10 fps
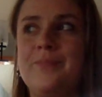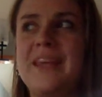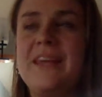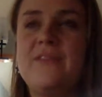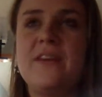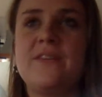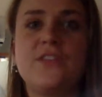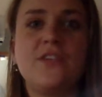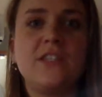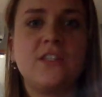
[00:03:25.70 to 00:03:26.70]
even if a
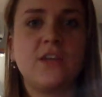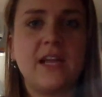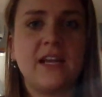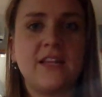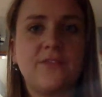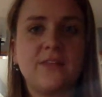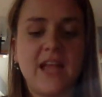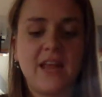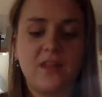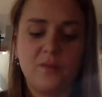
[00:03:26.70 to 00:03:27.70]
student took it on a different
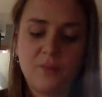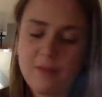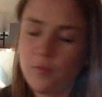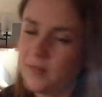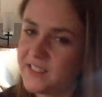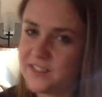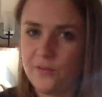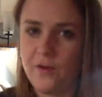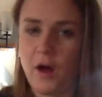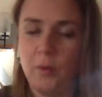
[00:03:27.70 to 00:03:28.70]
day, they'd probably still
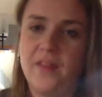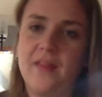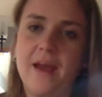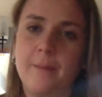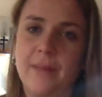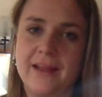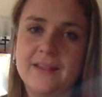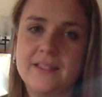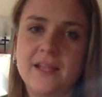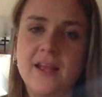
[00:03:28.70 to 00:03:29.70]
fall within that
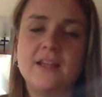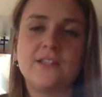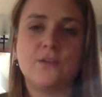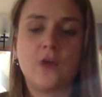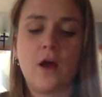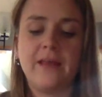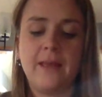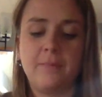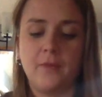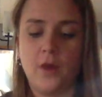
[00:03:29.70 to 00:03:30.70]
band. So calling
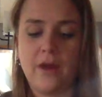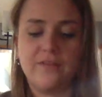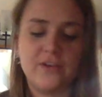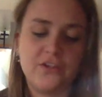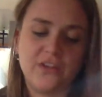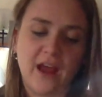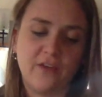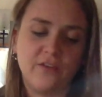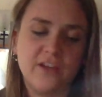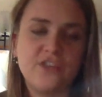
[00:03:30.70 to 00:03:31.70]
it below average to
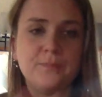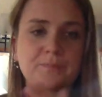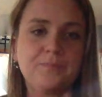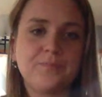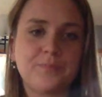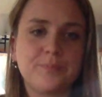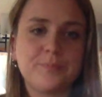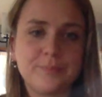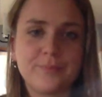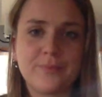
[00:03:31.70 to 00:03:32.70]
average
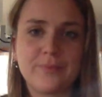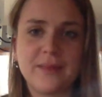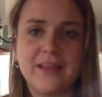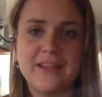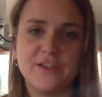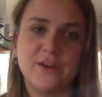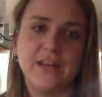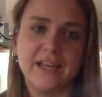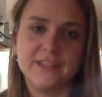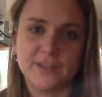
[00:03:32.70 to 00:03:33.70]
is a good
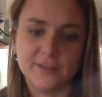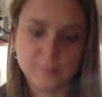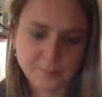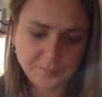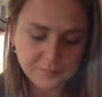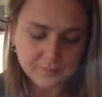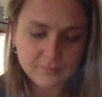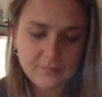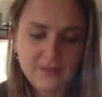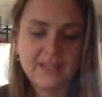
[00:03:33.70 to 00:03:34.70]
answer,
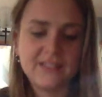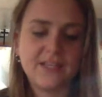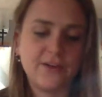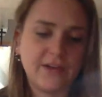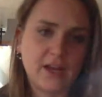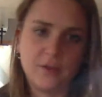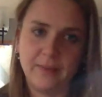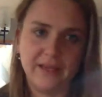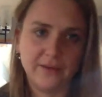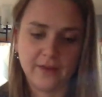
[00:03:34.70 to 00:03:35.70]
considering it could be
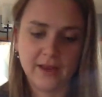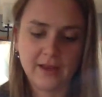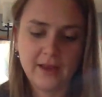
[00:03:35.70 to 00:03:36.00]
different.